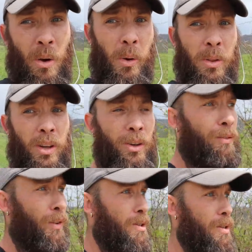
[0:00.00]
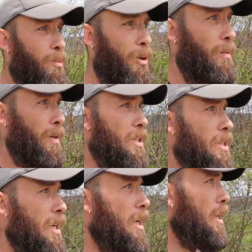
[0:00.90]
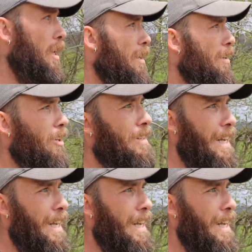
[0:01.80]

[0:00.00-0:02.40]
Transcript: All the good views are pretty much not